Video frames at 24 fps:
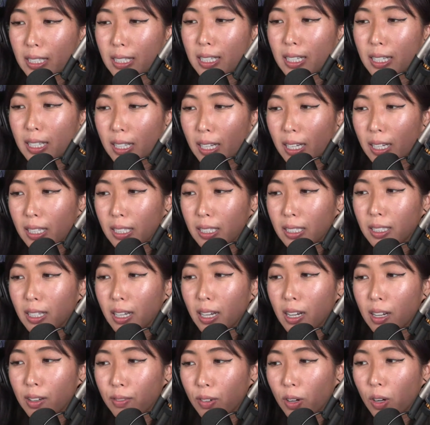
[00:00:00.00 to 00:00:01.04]
to things
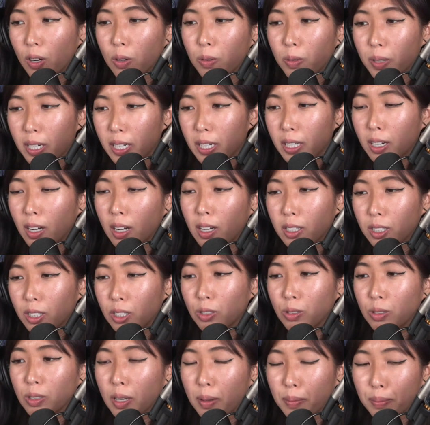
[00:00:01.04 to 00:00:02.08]
that have already cost
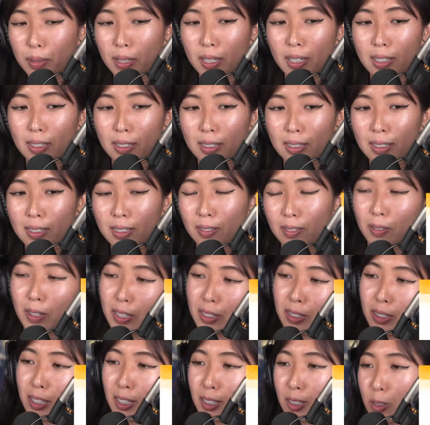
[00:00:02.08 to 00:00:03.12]
you something.
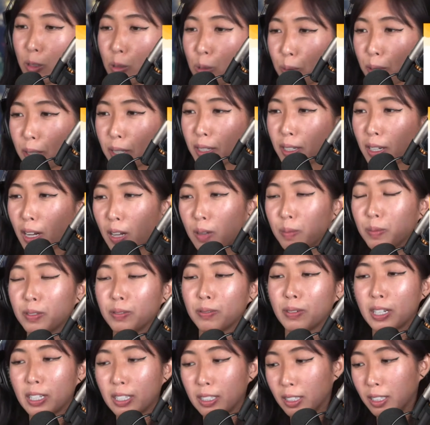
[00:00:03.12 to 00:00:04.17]
Well, this is really common,
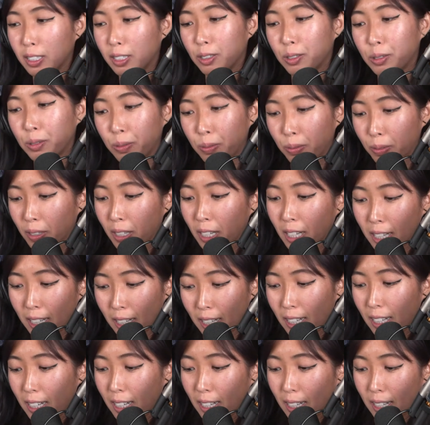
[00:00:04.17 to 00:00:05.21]
right? Like you,
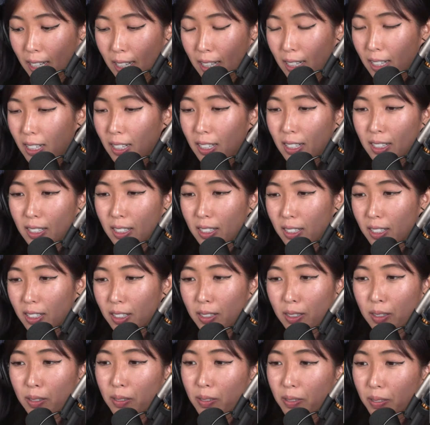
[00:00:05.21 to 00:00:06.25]
you
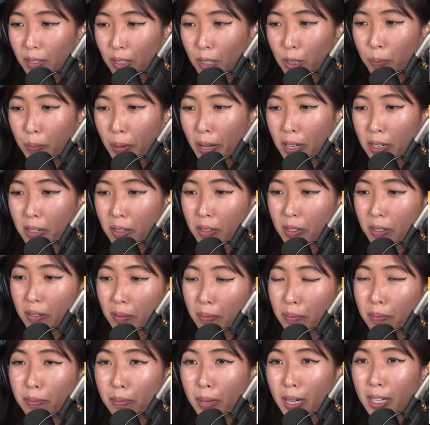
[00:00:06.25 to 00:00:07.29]
know, spend
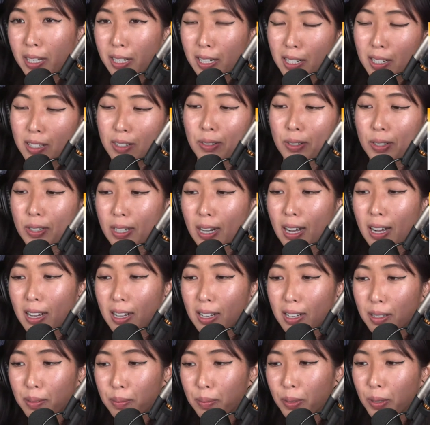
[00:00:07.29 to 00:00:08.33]
money or
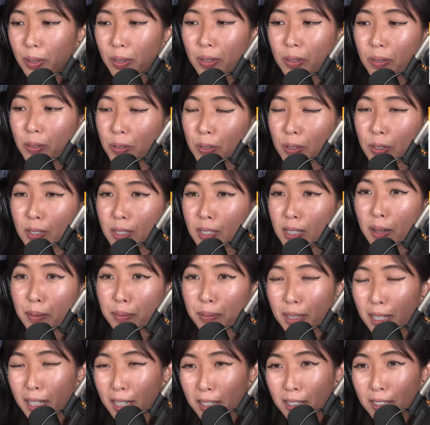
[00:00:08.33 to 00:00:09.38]
time or
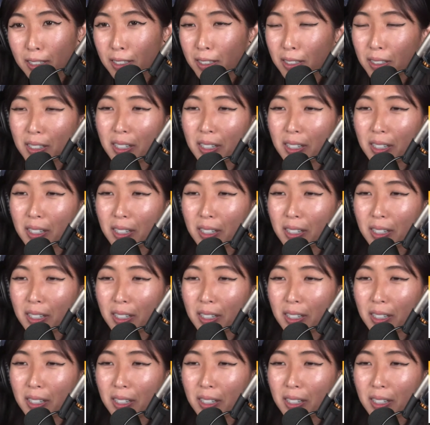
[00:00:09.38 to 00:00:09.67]
something,